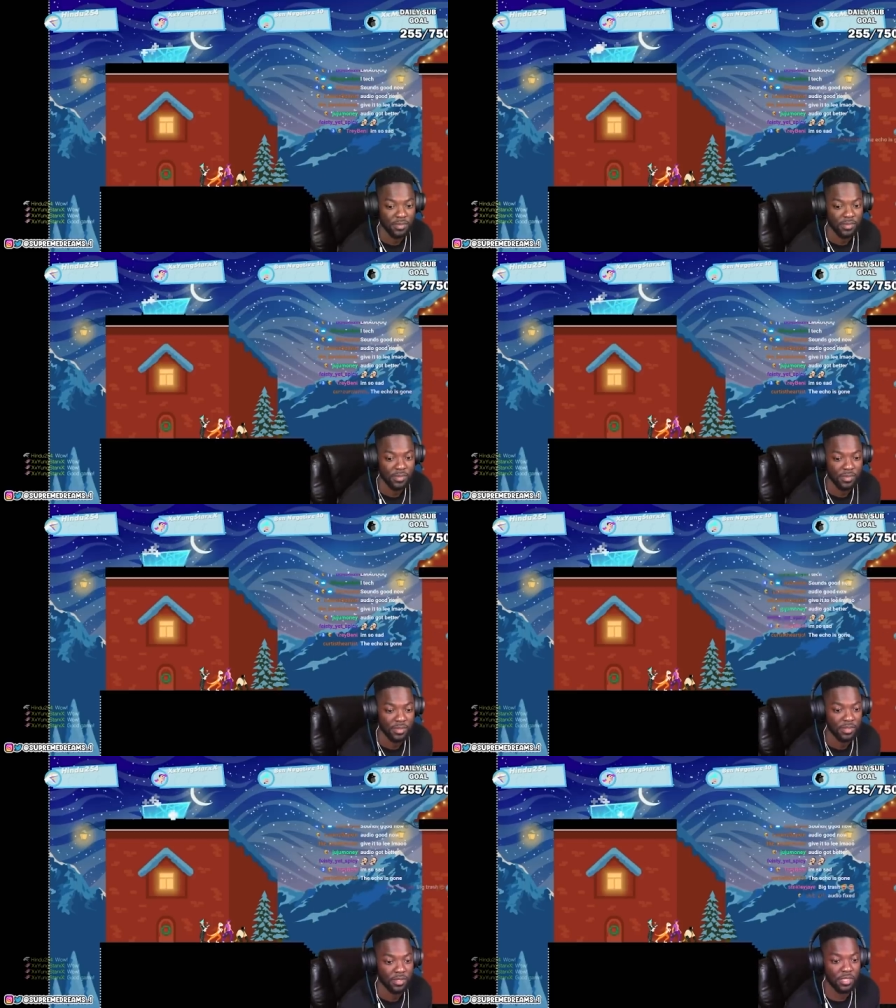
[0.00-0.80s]

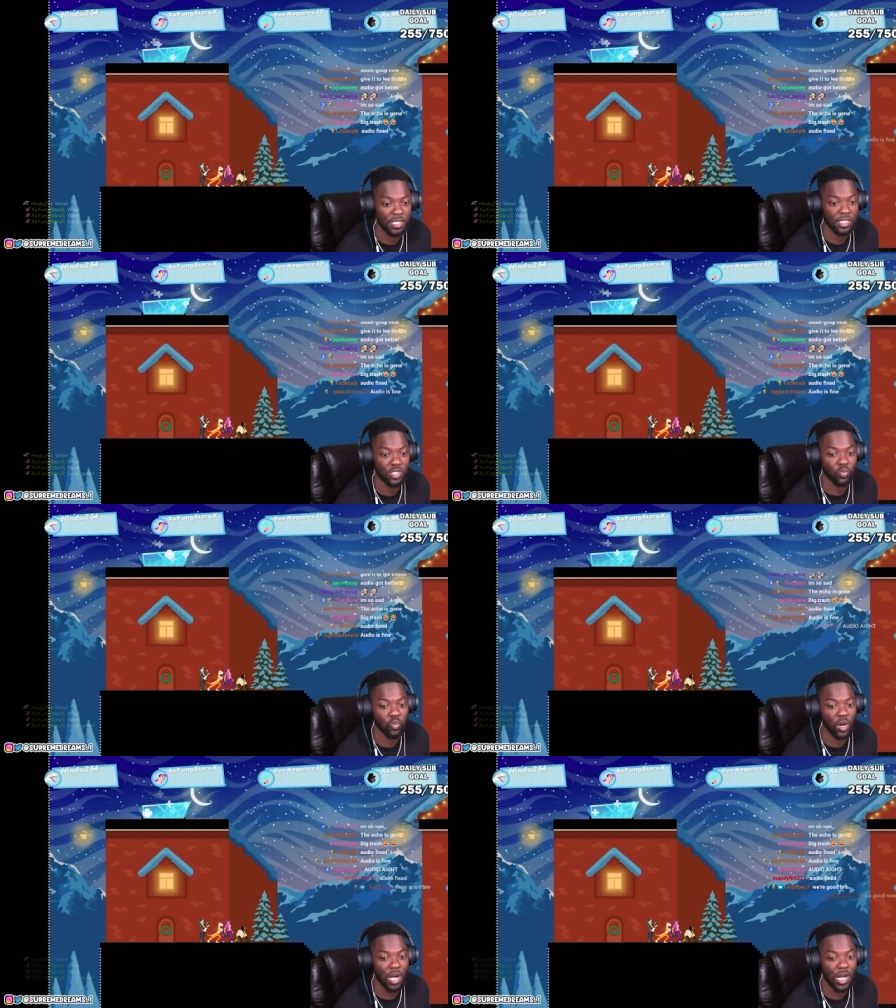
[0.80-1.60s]
Relax, man. This is
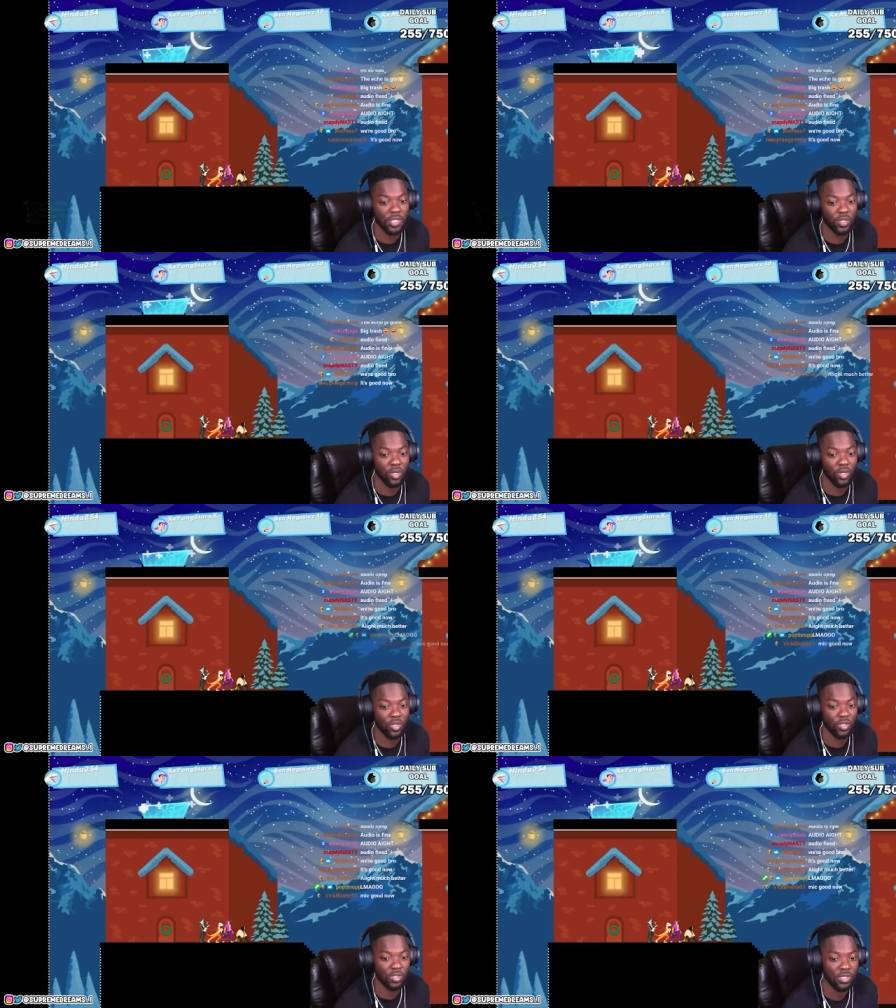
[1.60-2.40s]

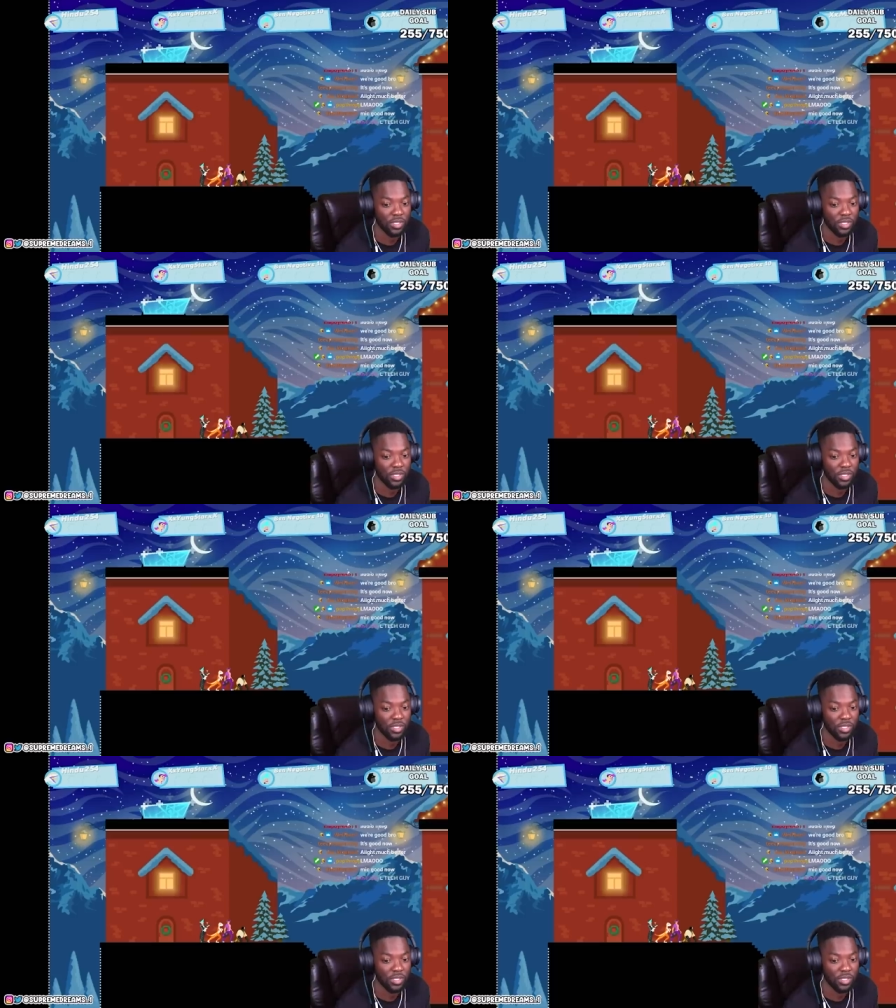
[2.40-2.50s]
wild.